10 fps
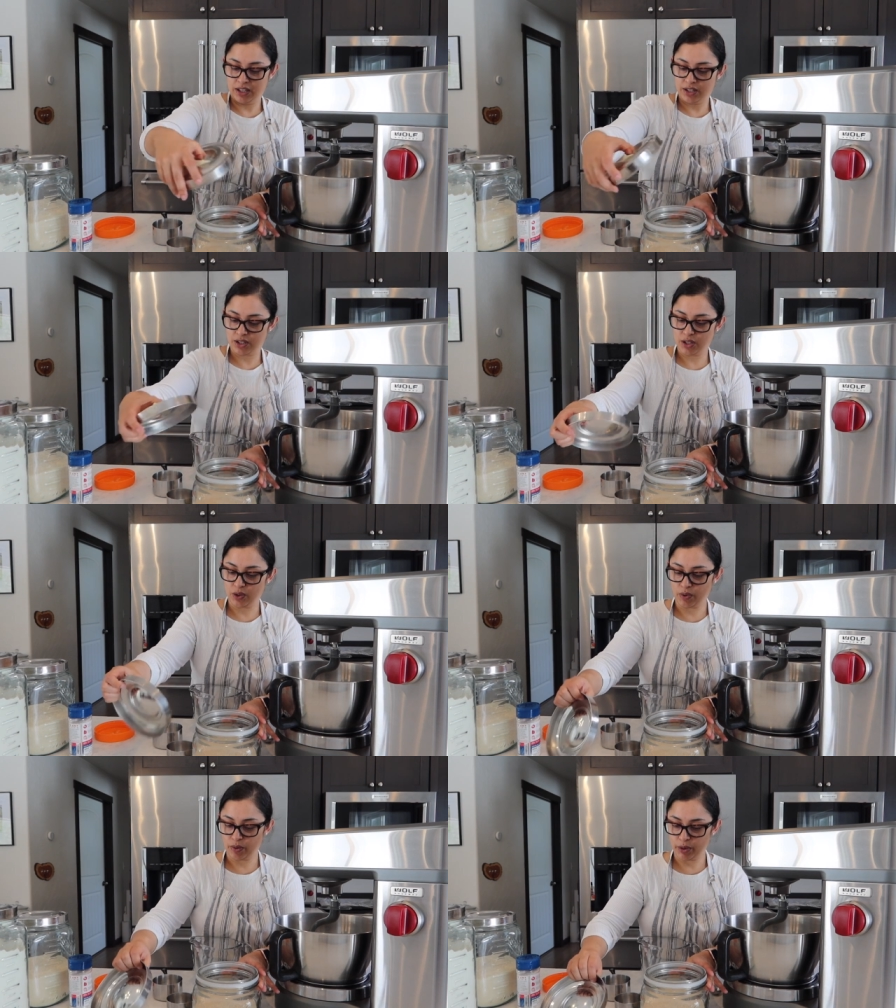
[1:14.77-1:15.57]

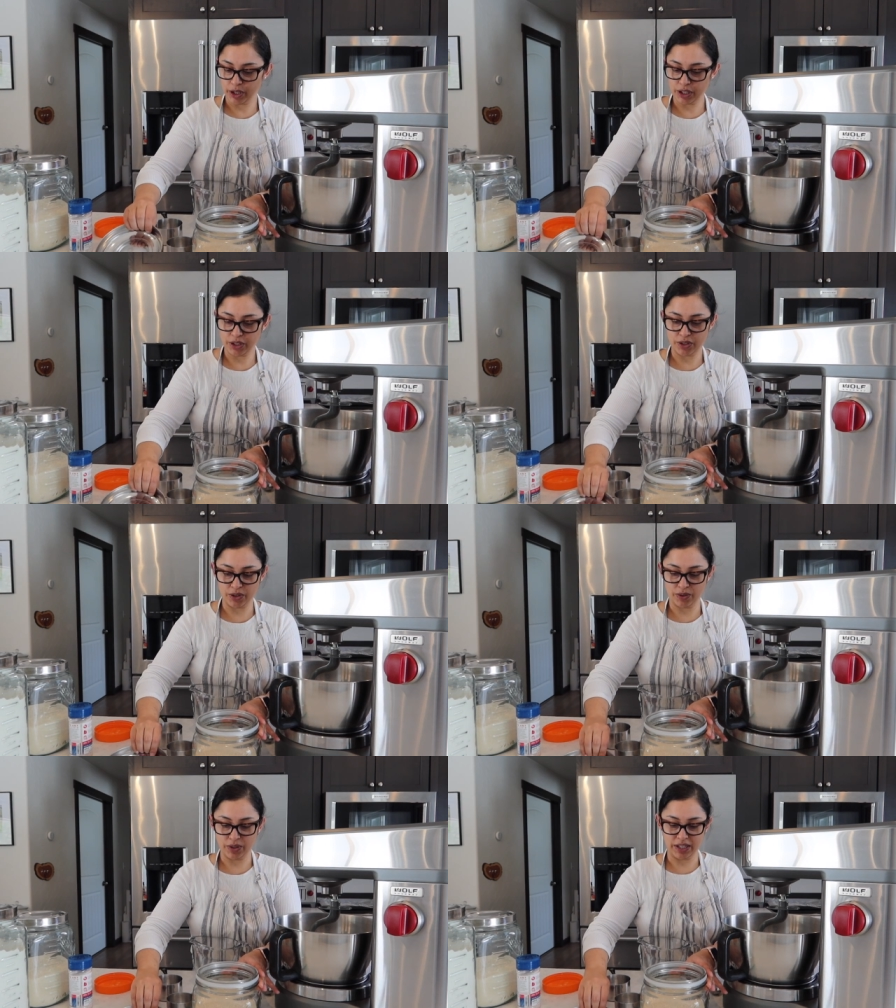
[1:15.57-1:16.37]
So what we're gonna
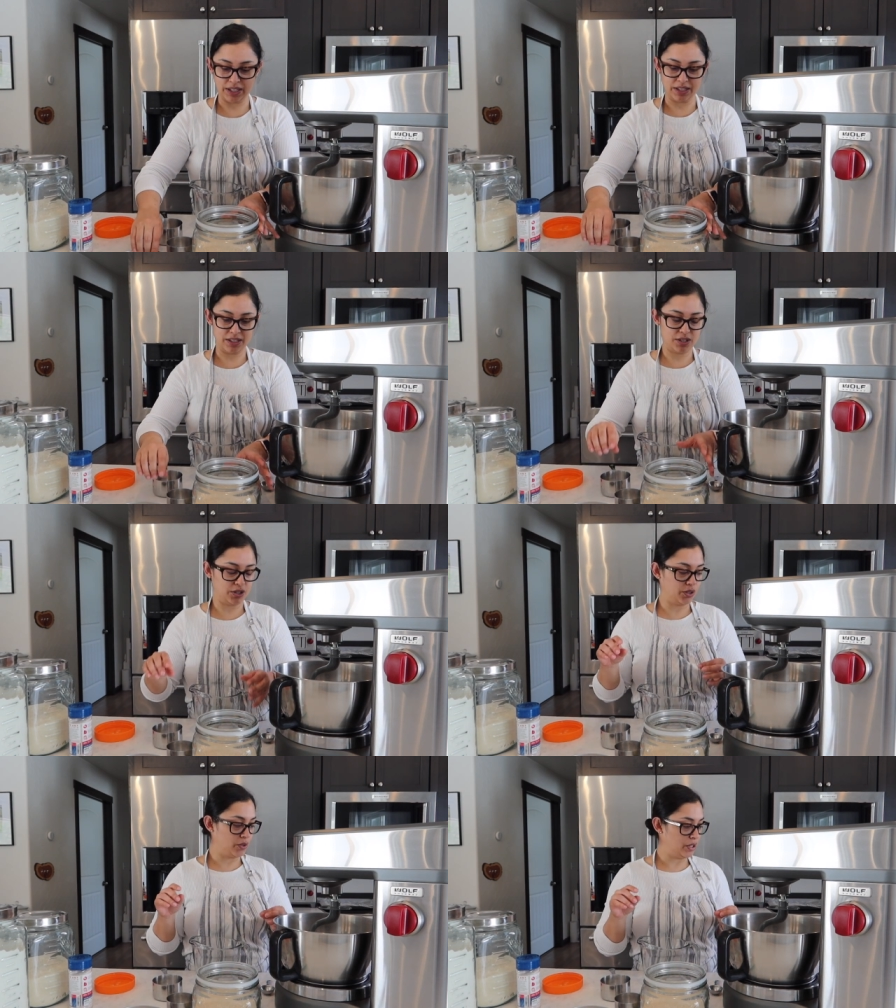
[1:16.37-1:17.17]
do is
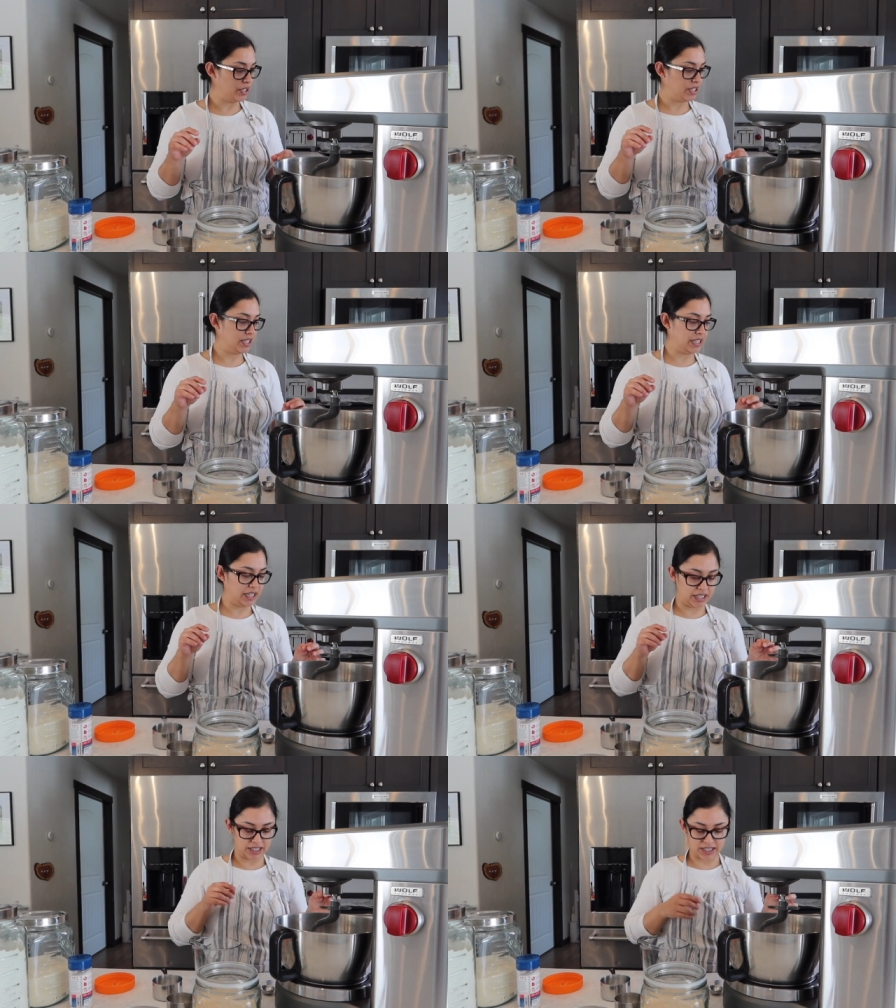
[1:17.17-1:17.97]
you're going to
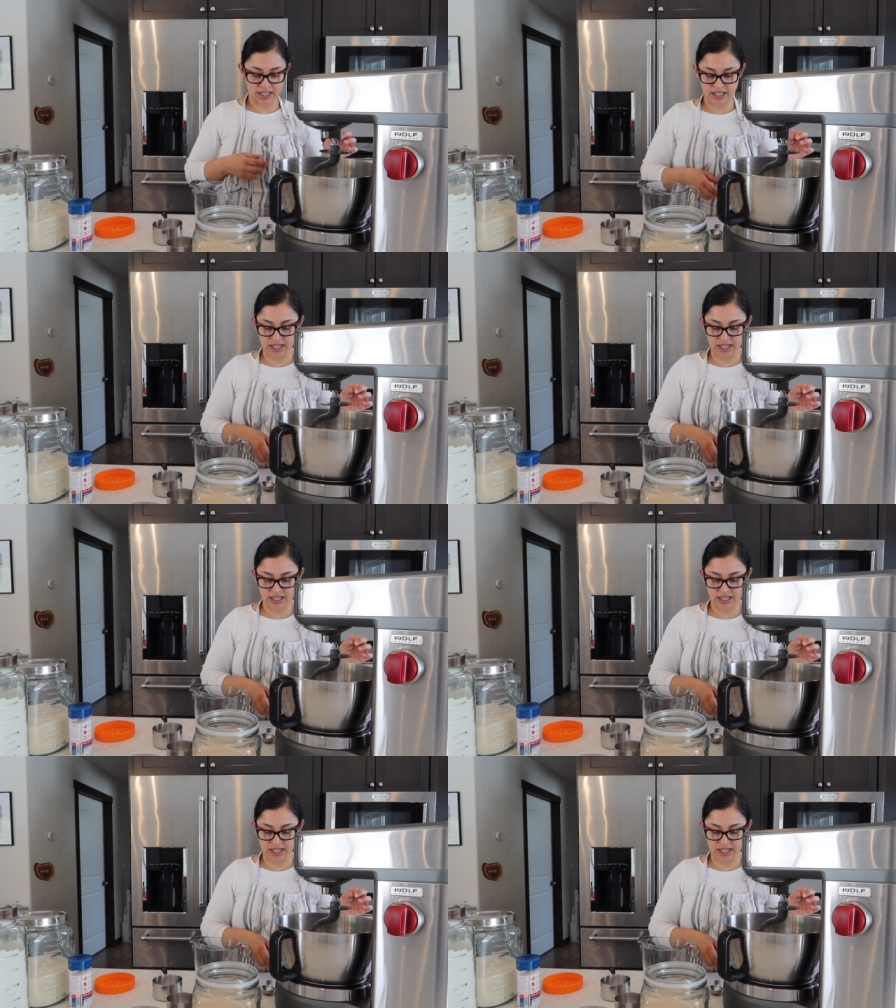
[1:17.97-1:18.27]
need,